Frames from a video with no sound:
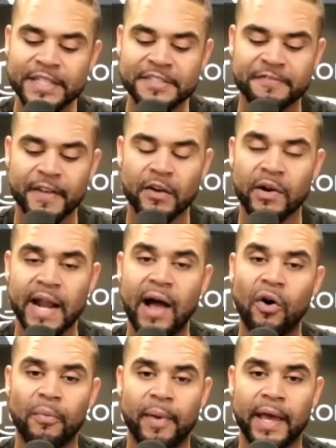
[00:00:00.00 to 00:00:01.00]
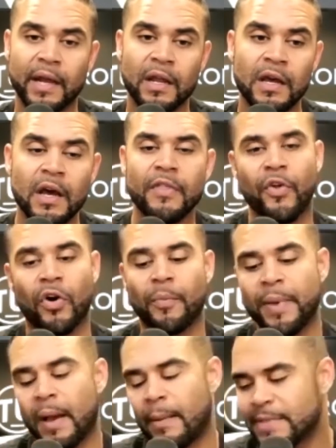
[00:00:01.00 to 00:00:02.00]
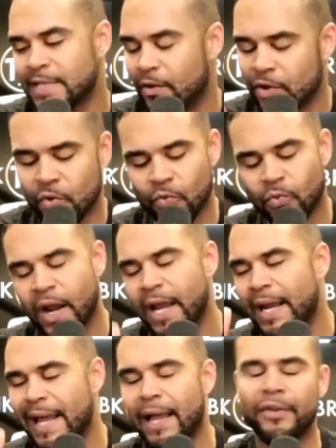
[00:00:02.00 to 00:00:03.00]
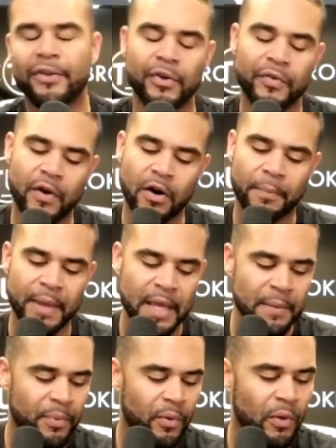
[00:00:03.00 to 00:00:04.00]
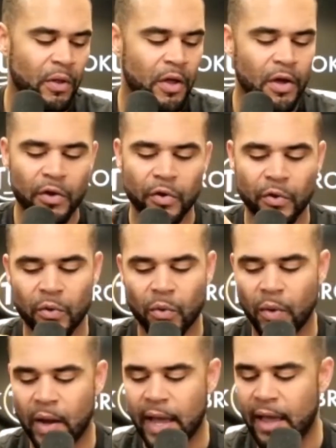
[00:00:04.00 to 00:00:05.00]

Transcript: figure it out, man. I'm telling you right now, dude, there are people who...